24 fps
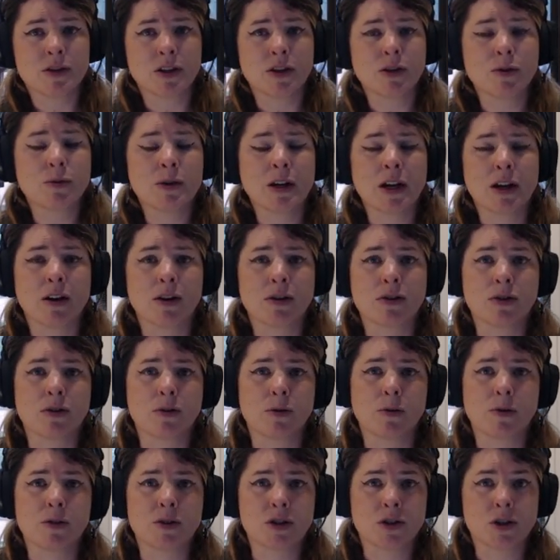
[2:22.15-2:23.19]
a new character
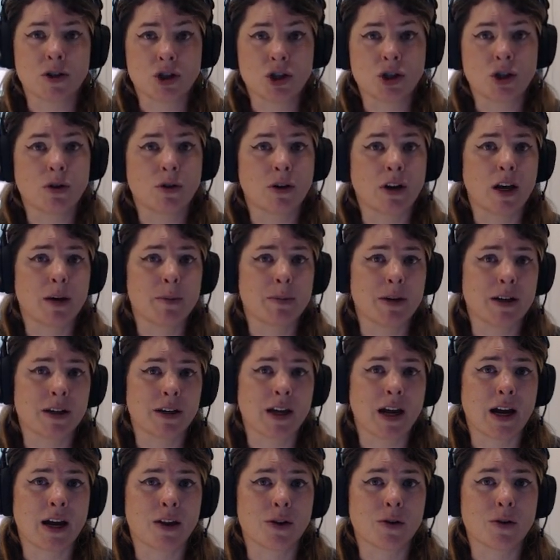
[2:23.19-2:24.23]
who has just shown up in
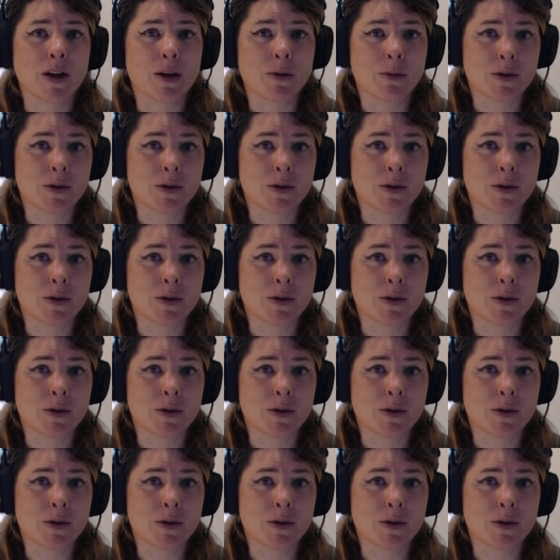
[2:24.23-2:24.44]
Gallery,